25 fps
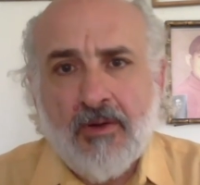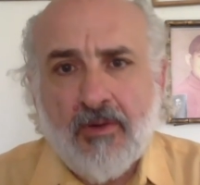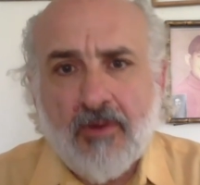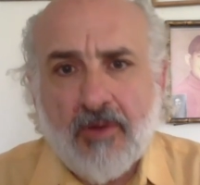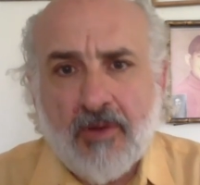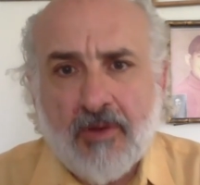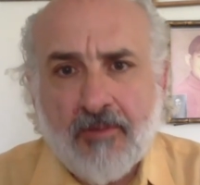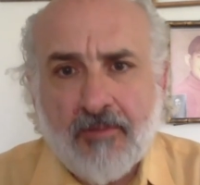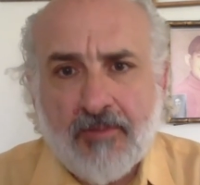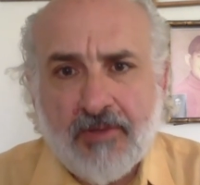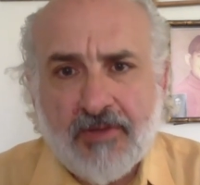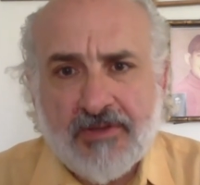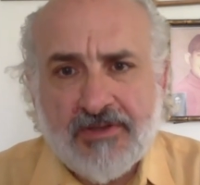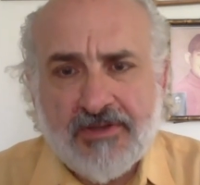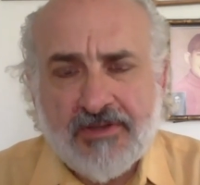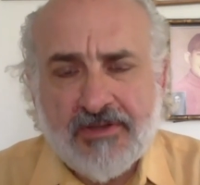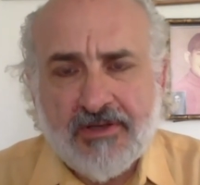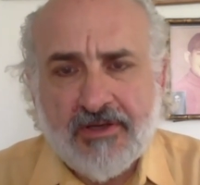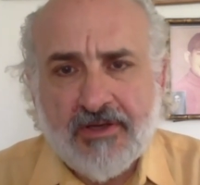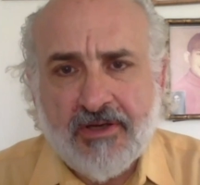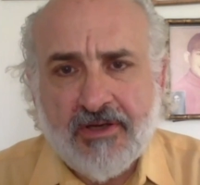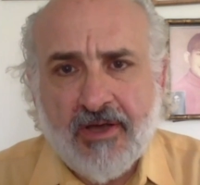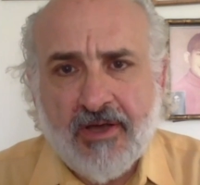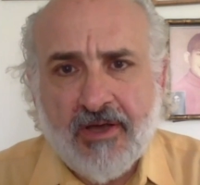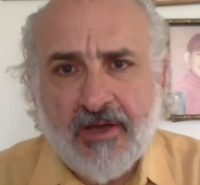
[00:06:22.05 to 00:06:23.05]

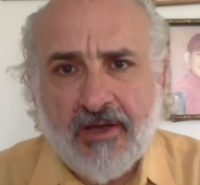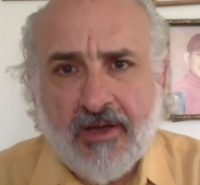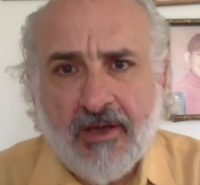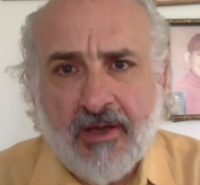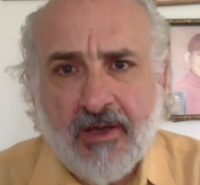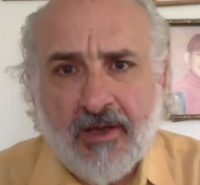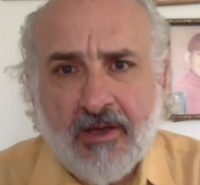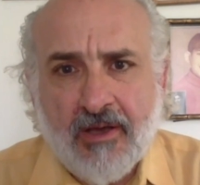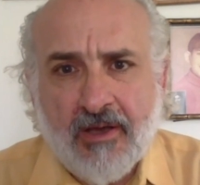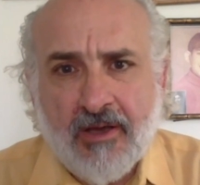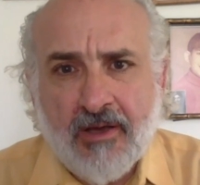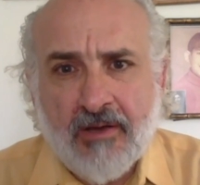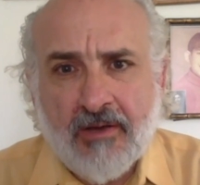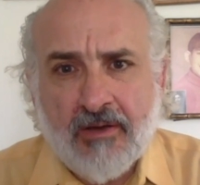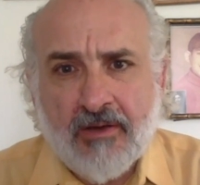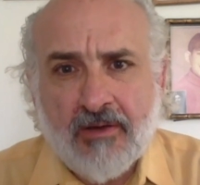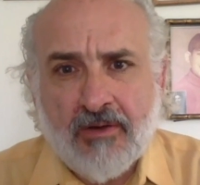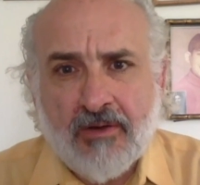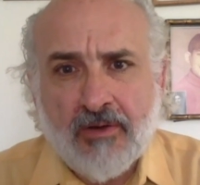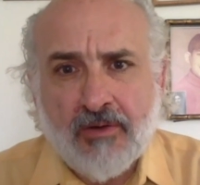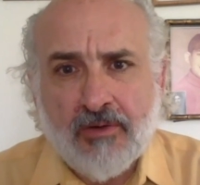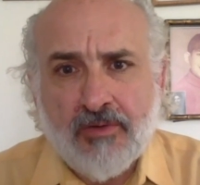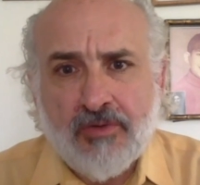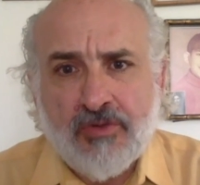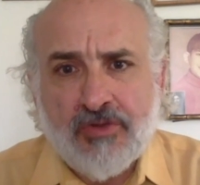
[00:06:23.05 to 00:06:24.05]
complicity, a
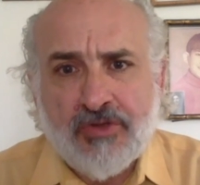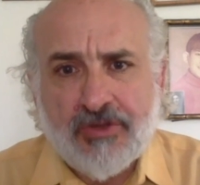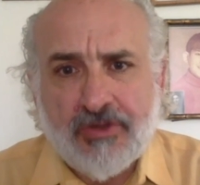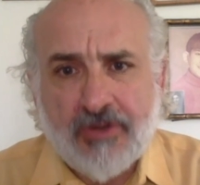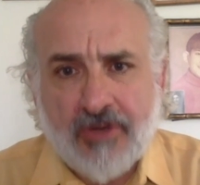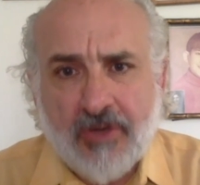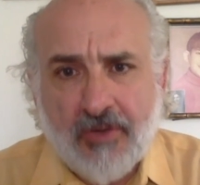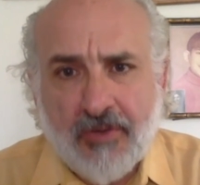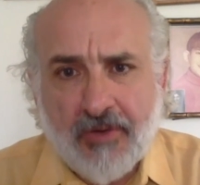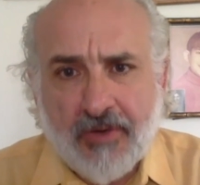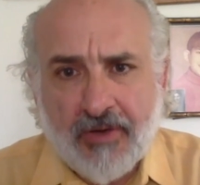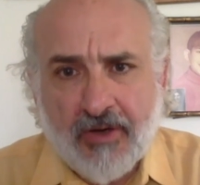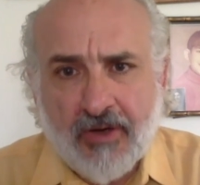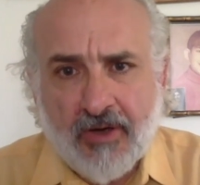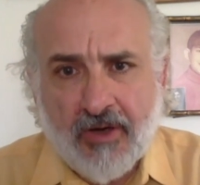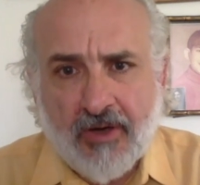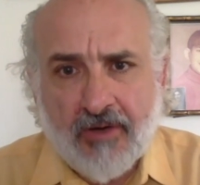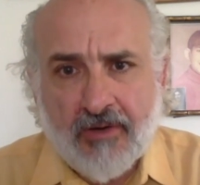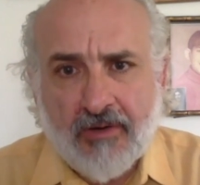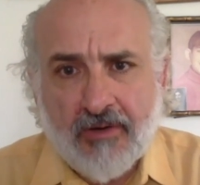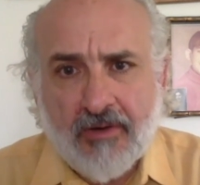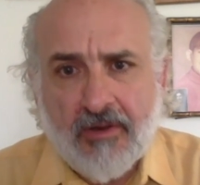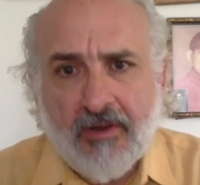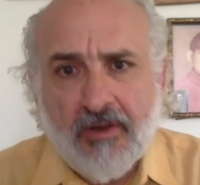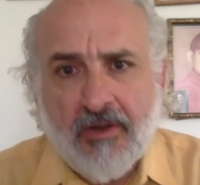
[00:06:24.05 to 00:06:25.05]
collusion going
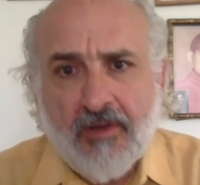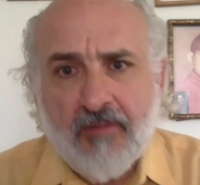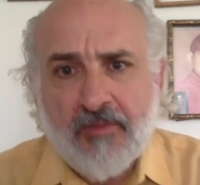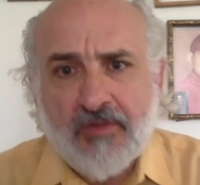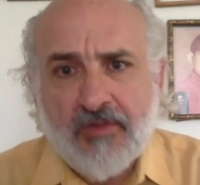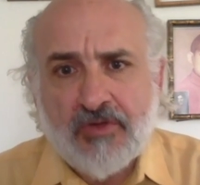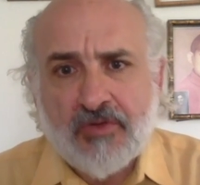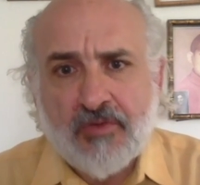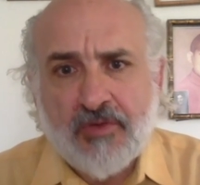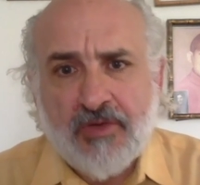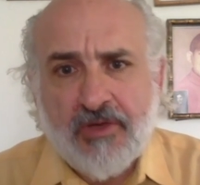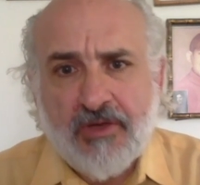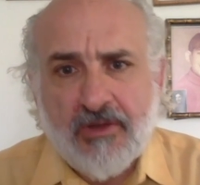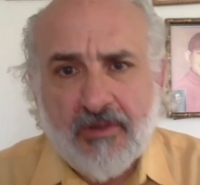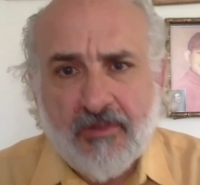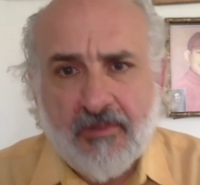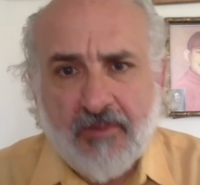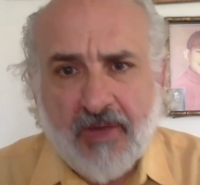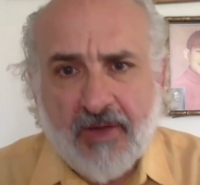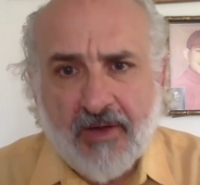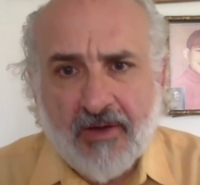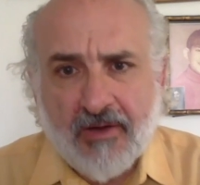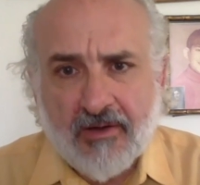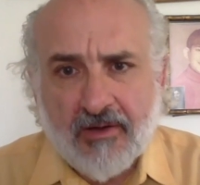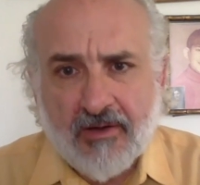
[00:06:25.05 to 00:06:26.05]
on between the
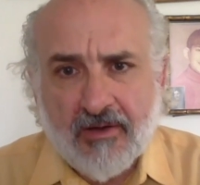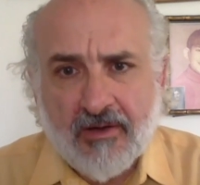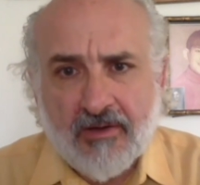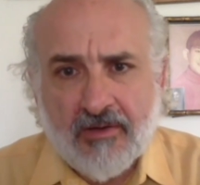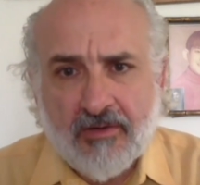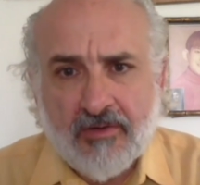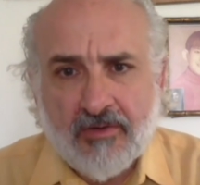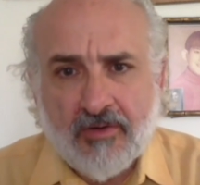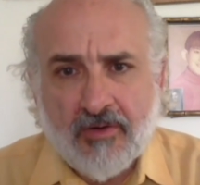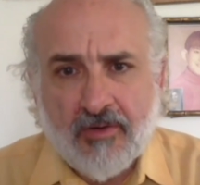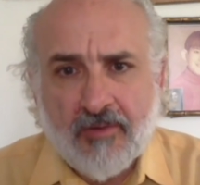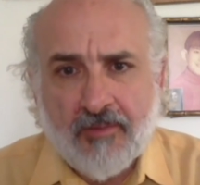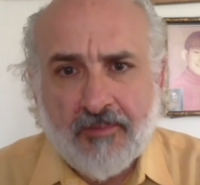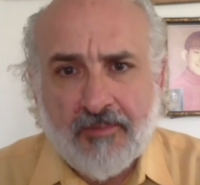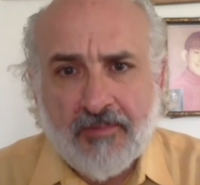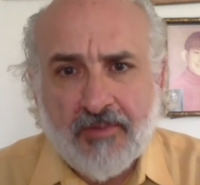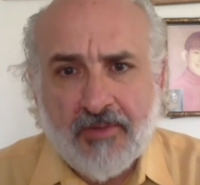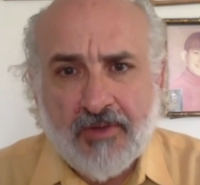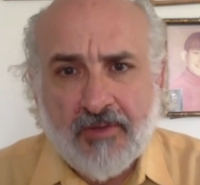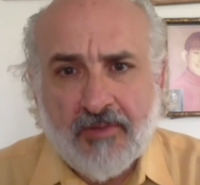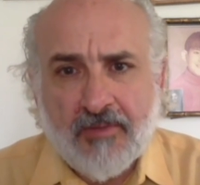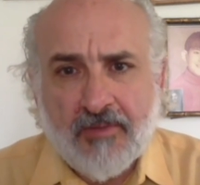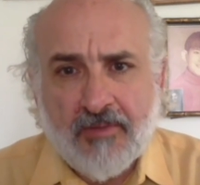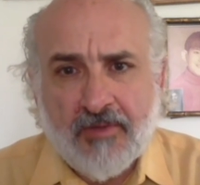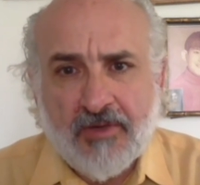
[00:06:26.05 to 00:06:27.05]
Biden and Trump
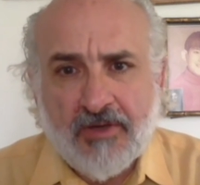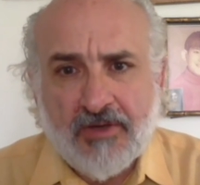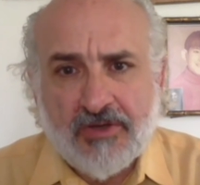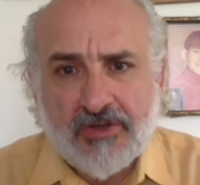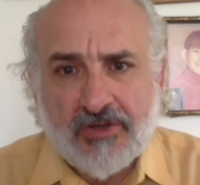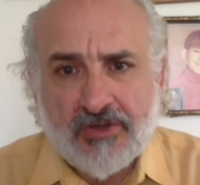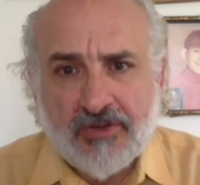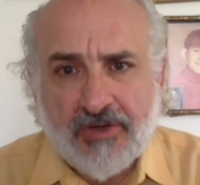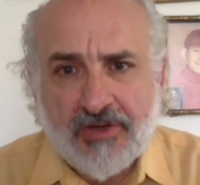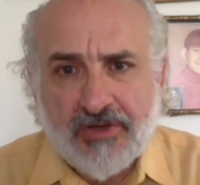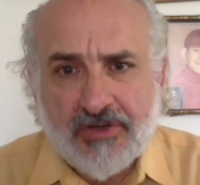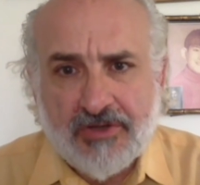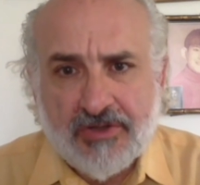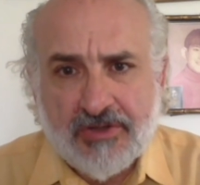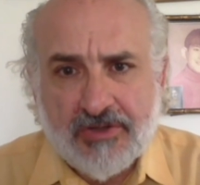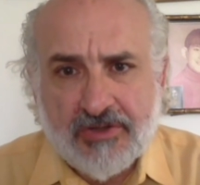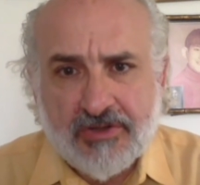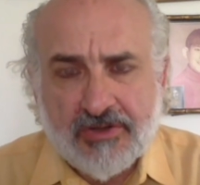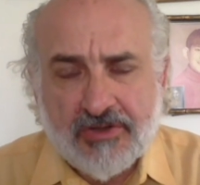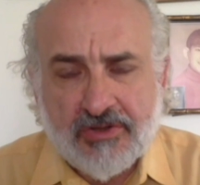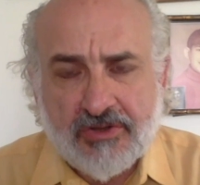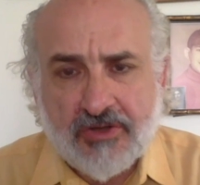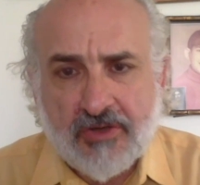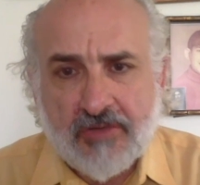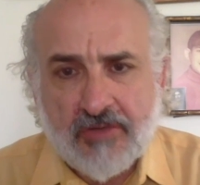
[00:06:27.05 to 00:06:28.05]
administrations
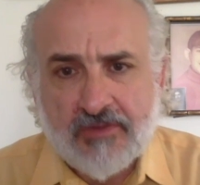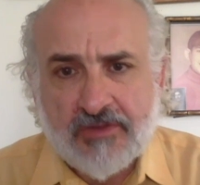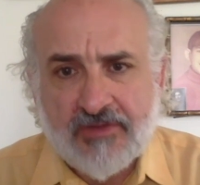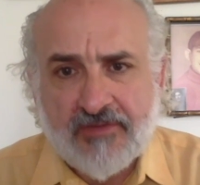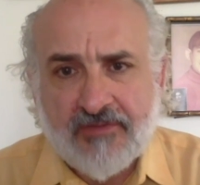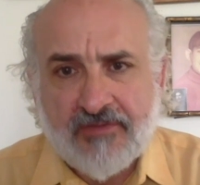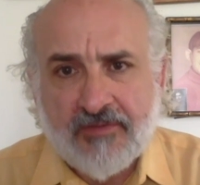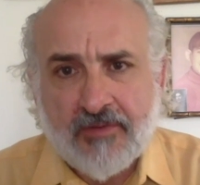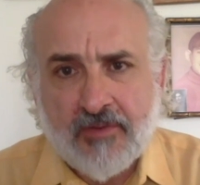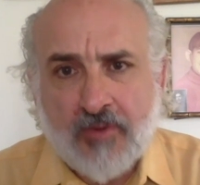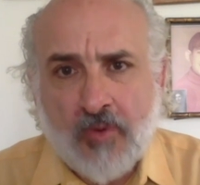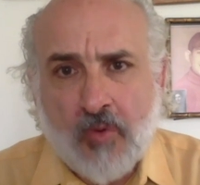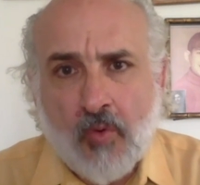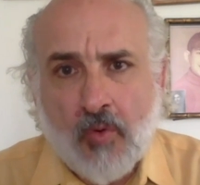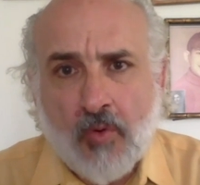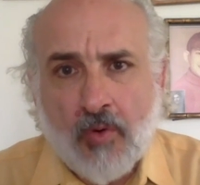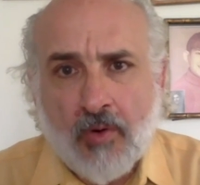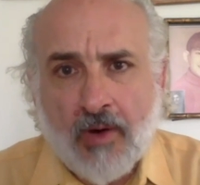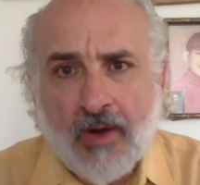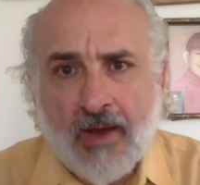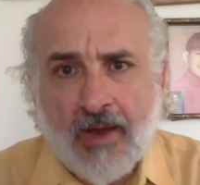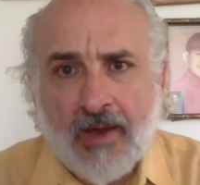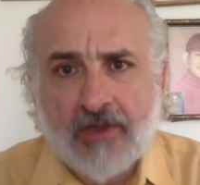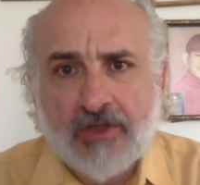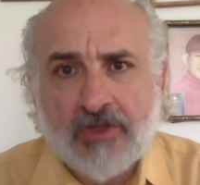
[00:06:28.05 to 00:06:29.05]
in terms of core
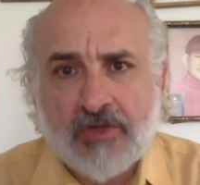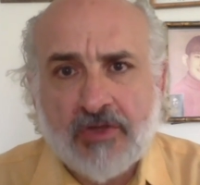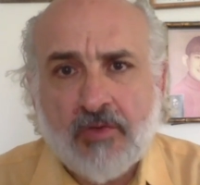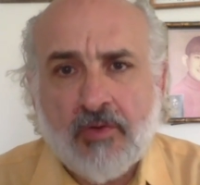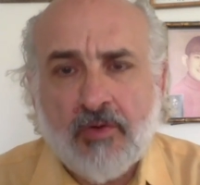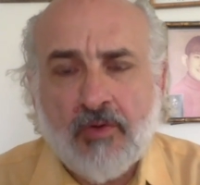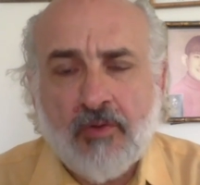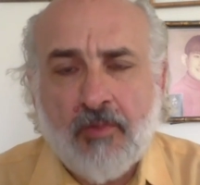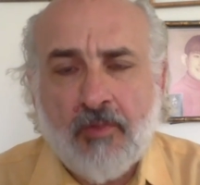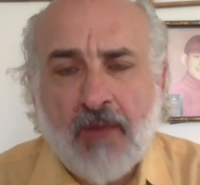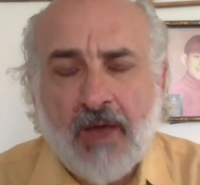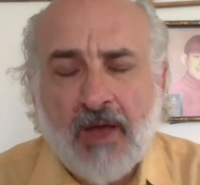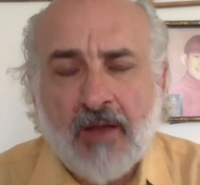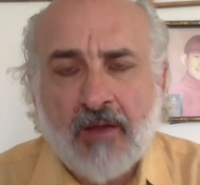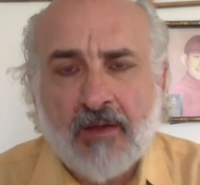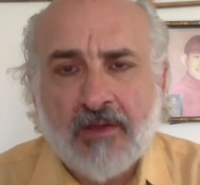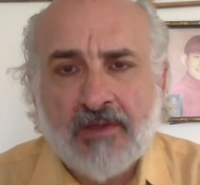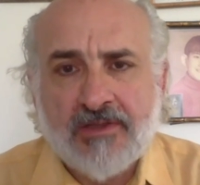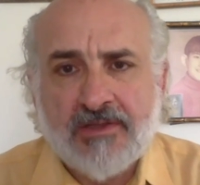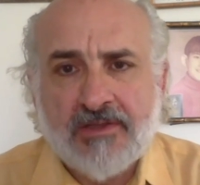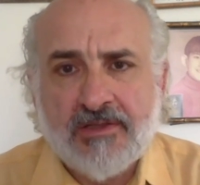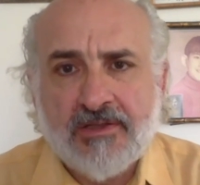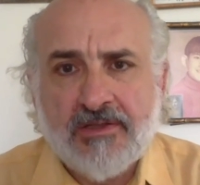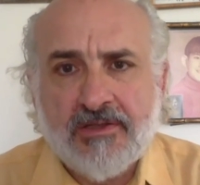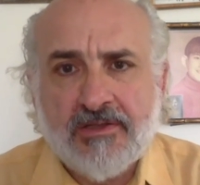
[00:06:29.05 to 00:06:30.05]
actual
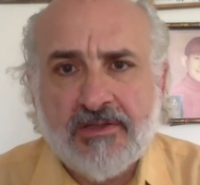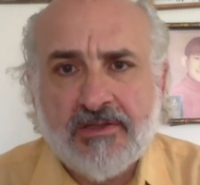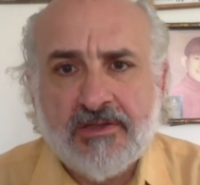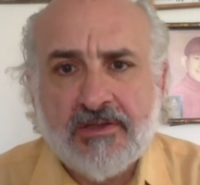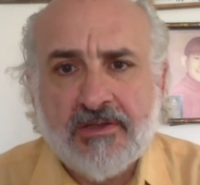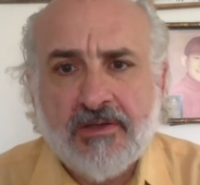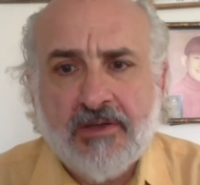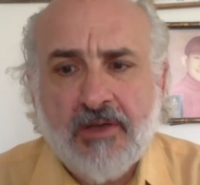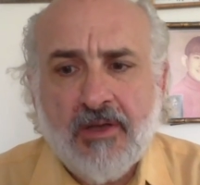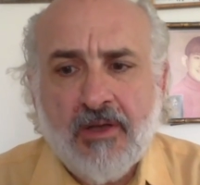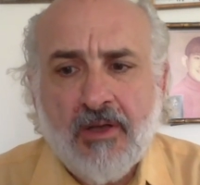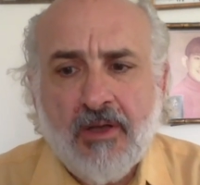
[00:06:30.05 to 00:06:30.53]
policies.